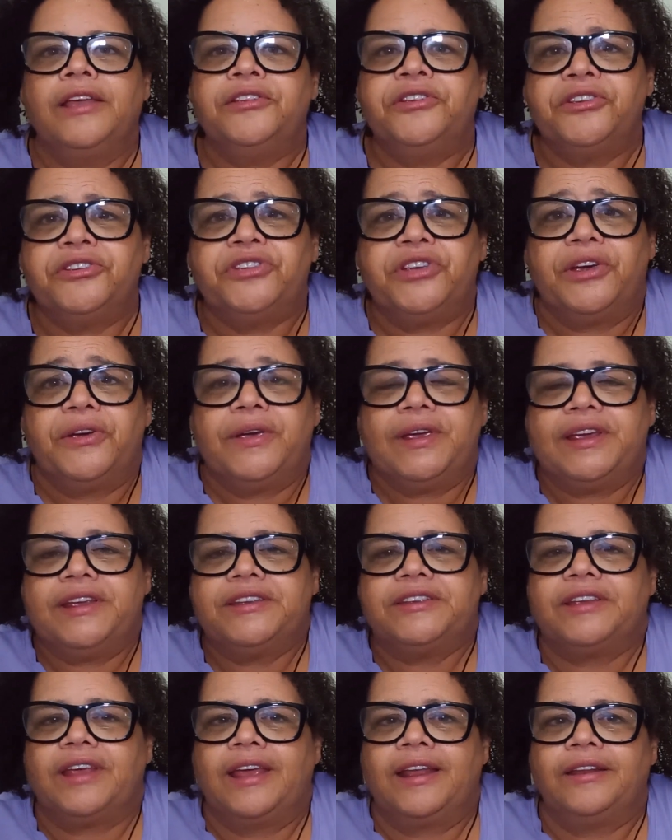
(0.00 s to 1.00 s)
it's a
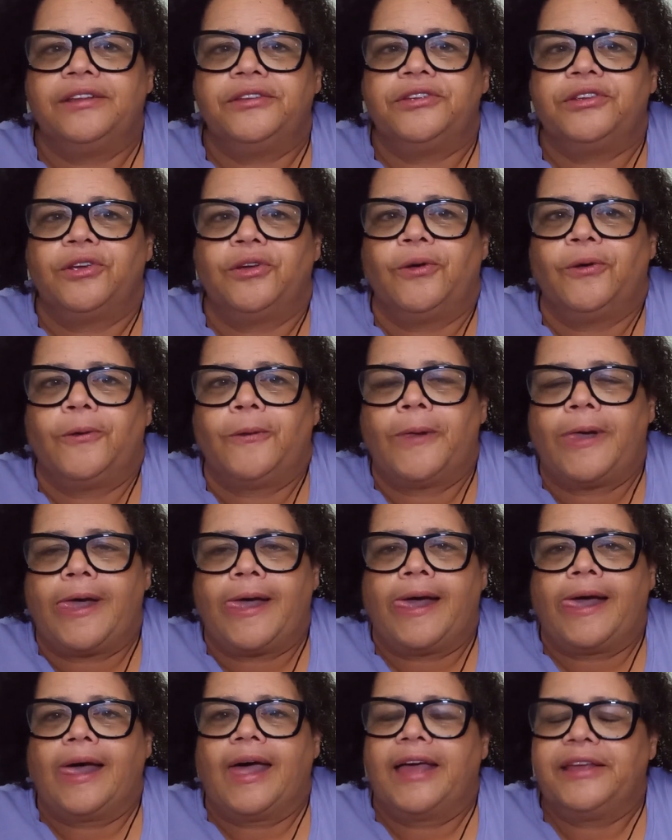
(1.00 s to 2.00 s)
series and so
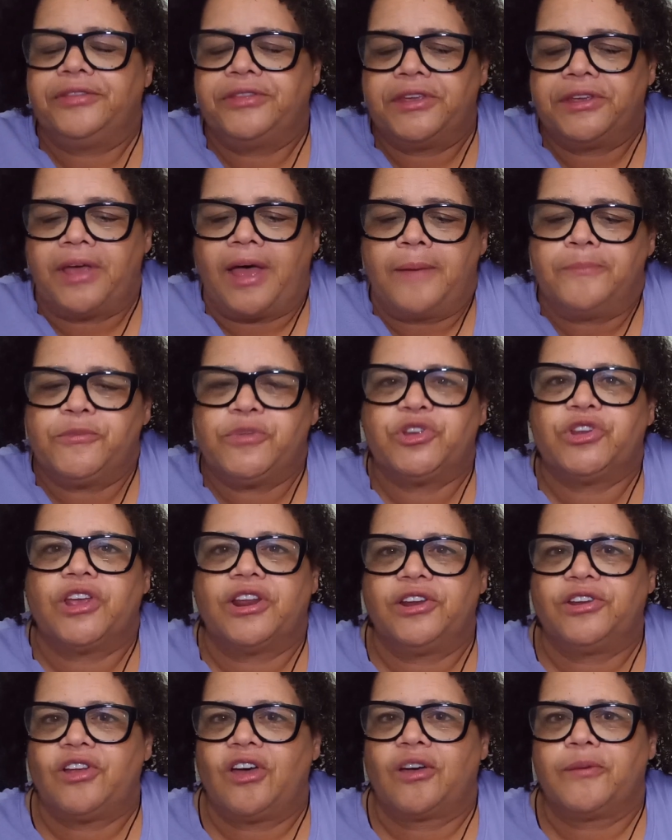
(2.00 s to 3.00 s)
uh, I am just
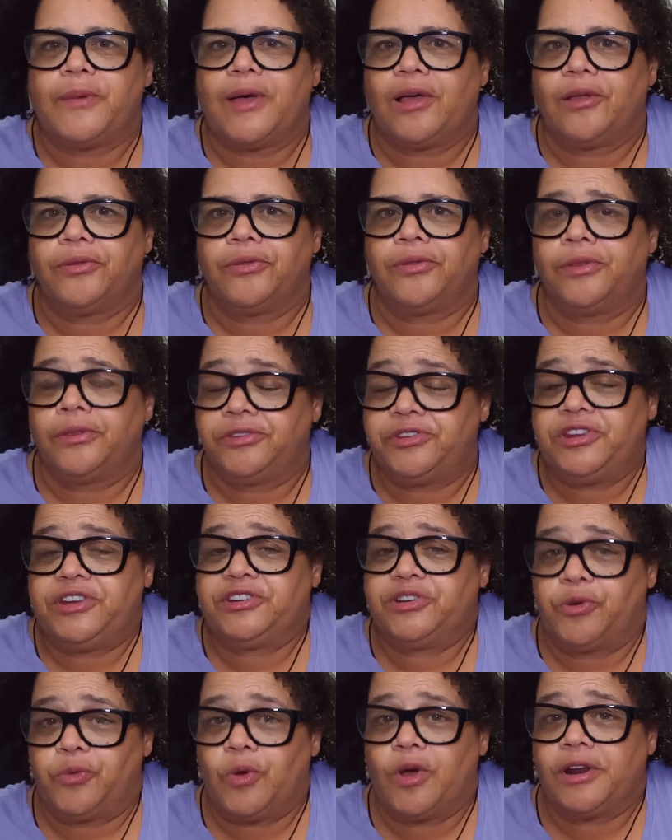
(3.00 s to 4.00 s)
going to talk about
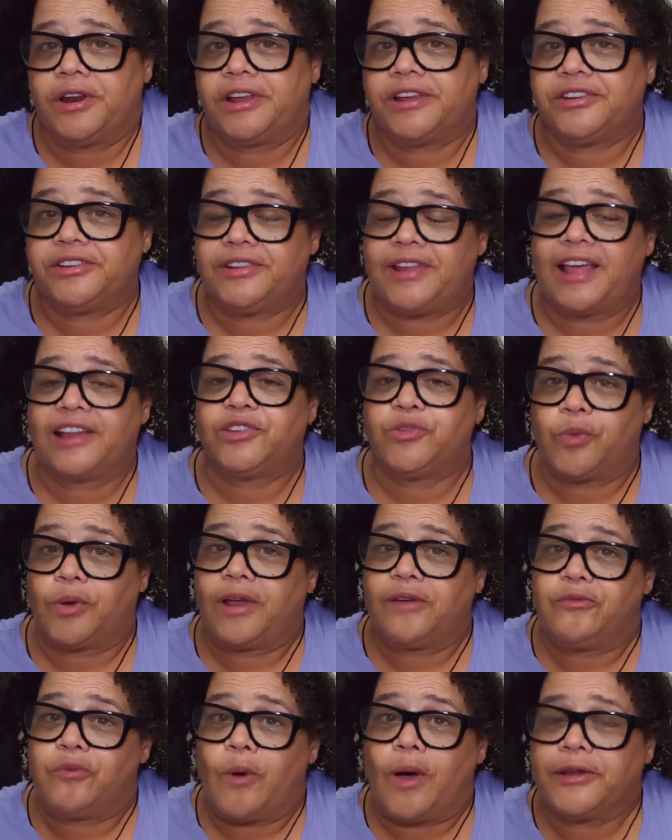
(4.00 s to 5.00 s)
season one because that's
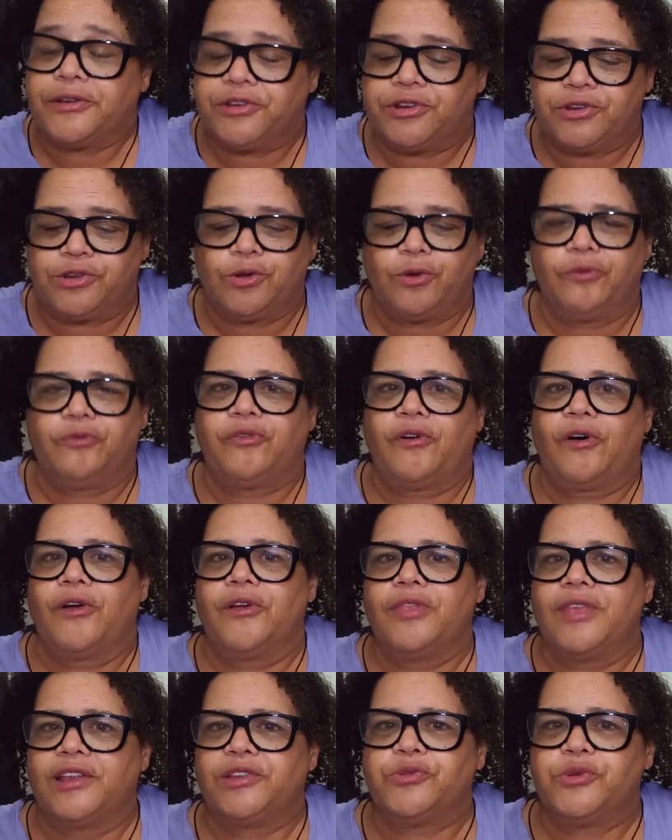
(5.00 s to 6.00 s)
what i've watched so
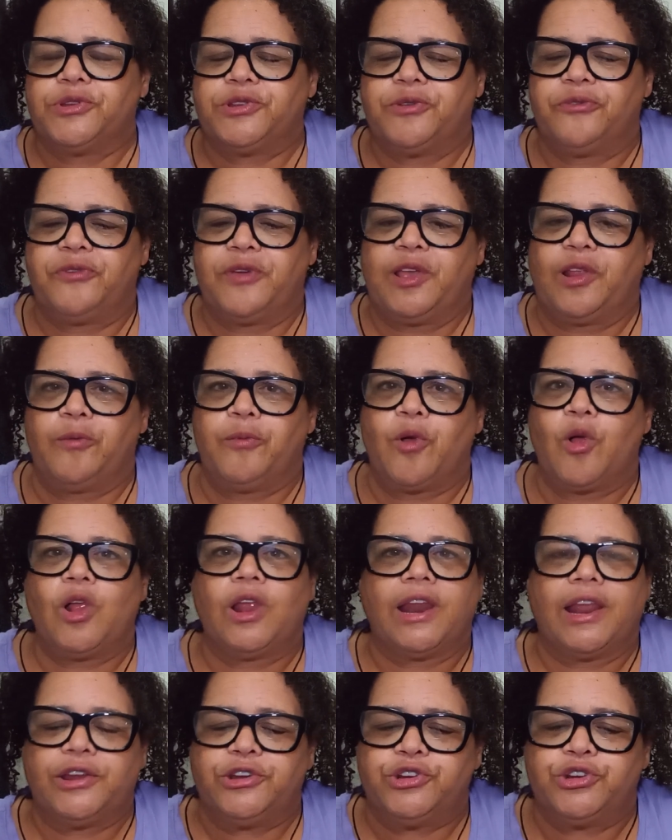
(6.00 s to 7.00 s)
far that's what's available
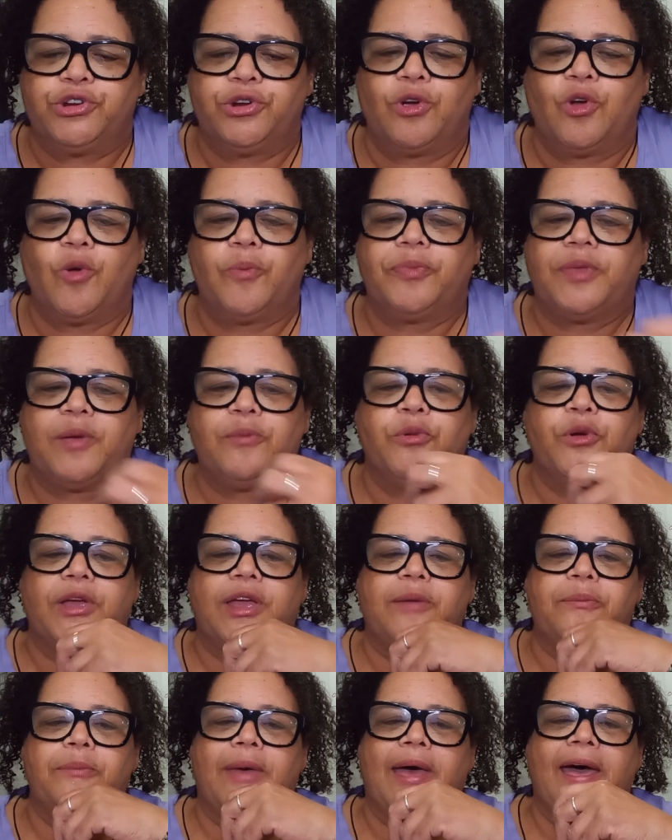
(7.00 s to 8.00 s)
and i sure hope they
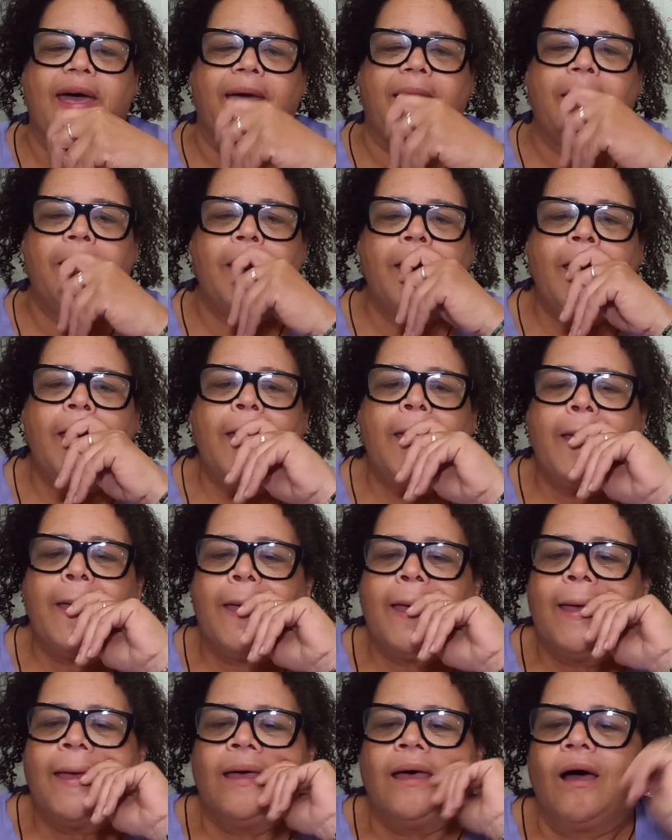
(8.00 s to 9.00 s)
bring it back
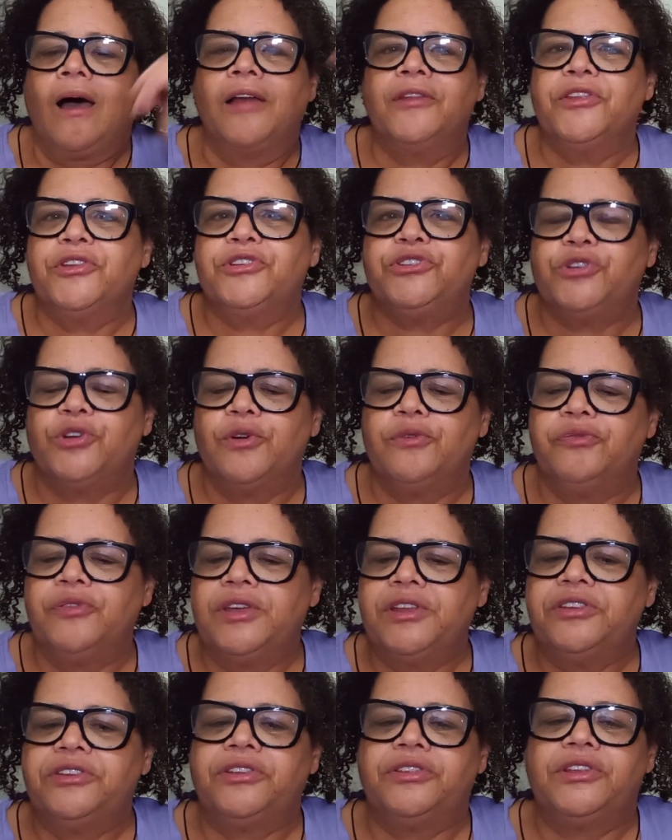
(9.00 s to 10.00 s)
on the
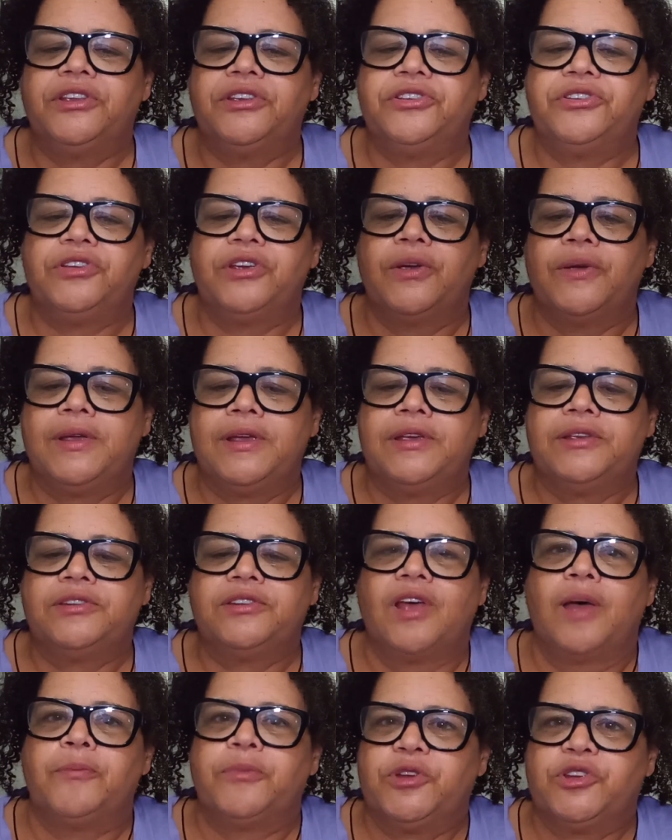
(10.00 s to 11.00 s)
surface, the
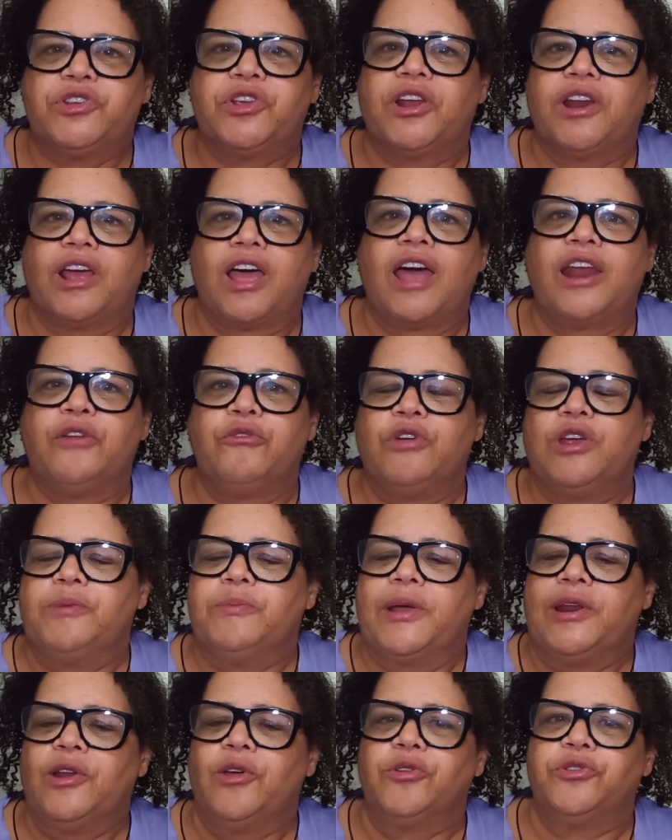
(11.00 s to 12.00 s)
series, I'm just going to kind of
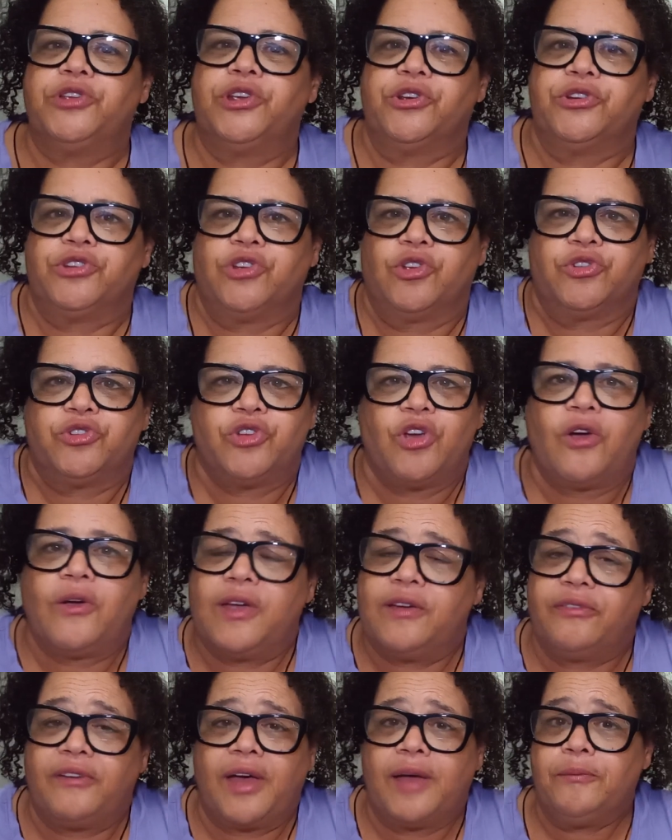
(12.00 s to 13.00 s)
read my notes here, so
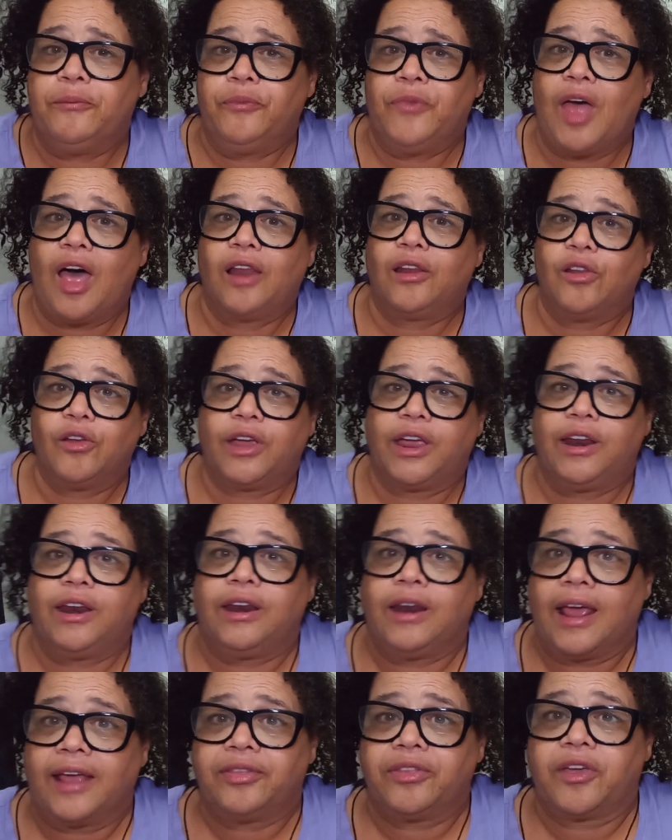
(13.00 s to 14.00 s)
sorry if I'm not
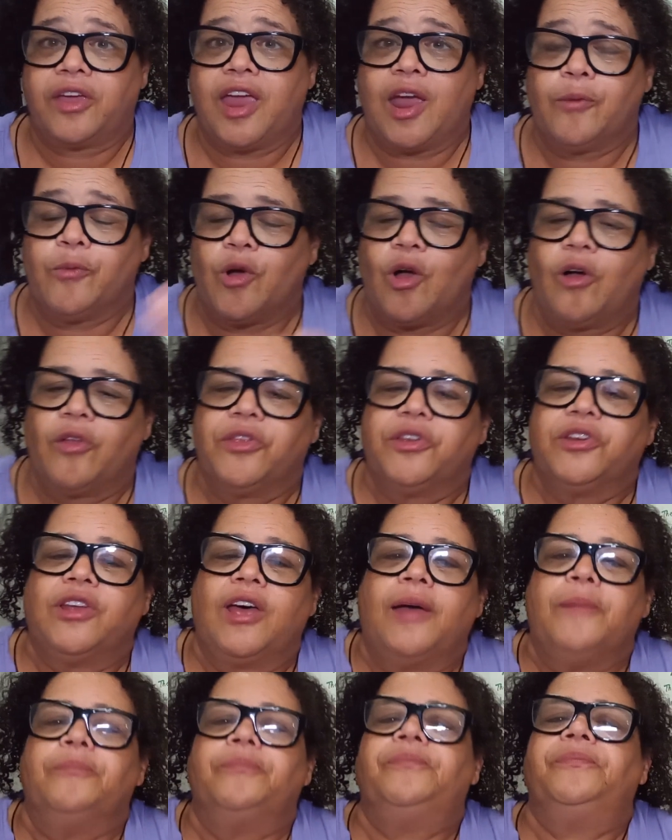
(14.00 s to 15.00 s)
looking at the camera all the
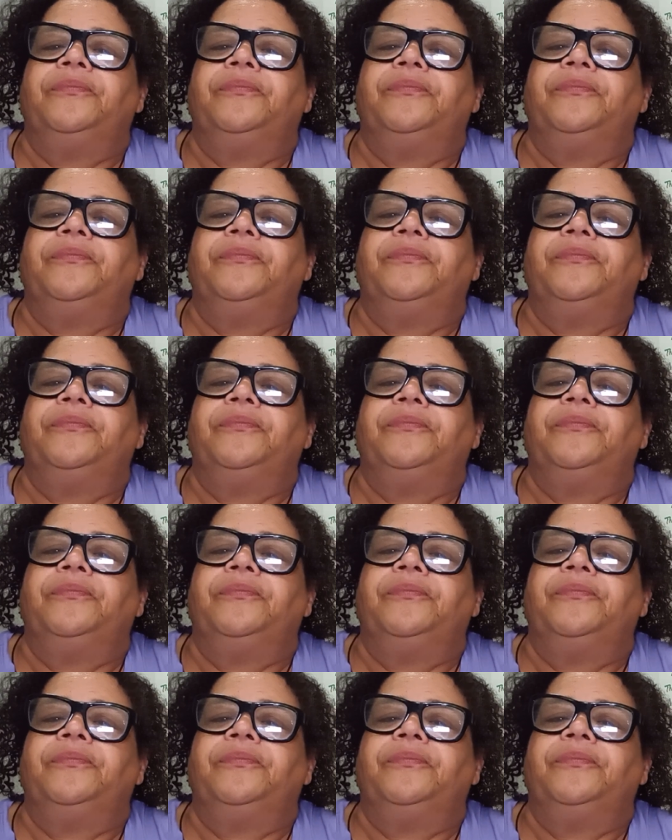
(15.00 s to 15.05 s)
time.